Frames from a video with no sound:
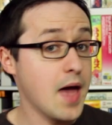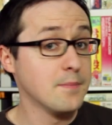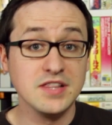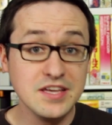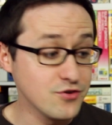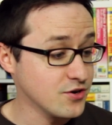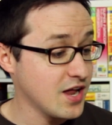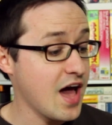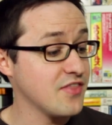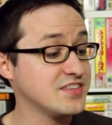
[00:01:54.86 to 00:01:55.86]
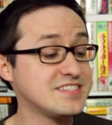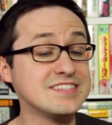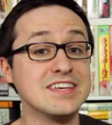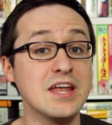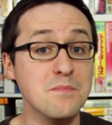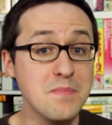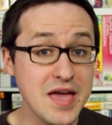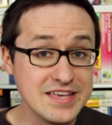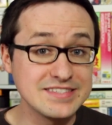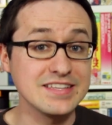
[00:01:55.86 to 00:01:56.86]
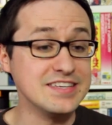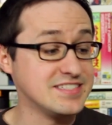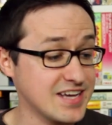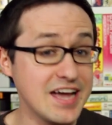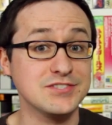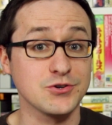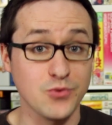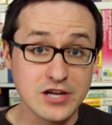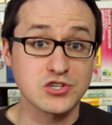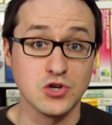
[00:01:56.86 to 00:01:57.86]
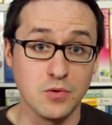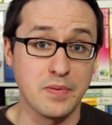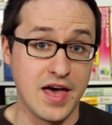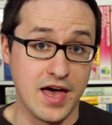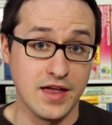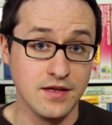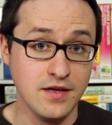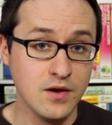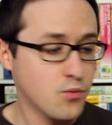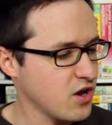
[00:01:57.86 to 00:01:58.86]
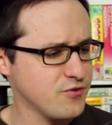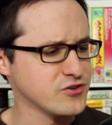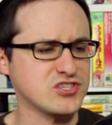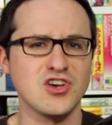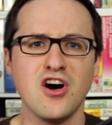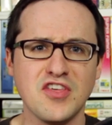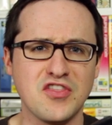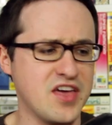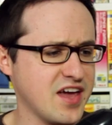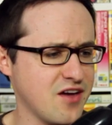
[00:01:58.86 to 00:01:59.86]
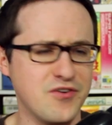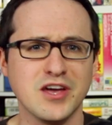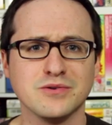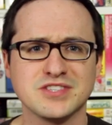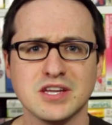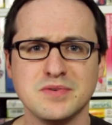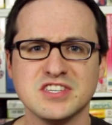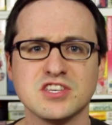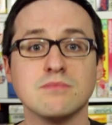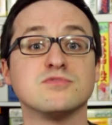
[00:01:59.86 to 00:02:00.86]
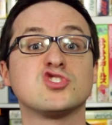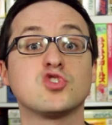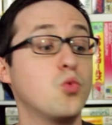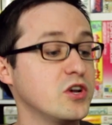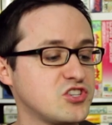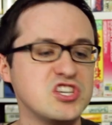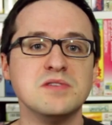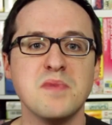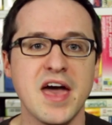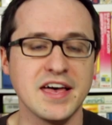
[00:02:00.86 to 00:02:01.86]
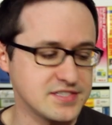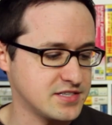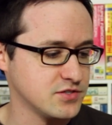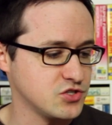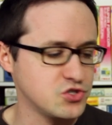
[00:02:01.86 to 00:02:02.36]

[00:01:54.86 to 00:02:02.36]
And believe it or not, this is an amazingly tight directional pad. When I first saw the thing, I figured it was going to be some squishy mess and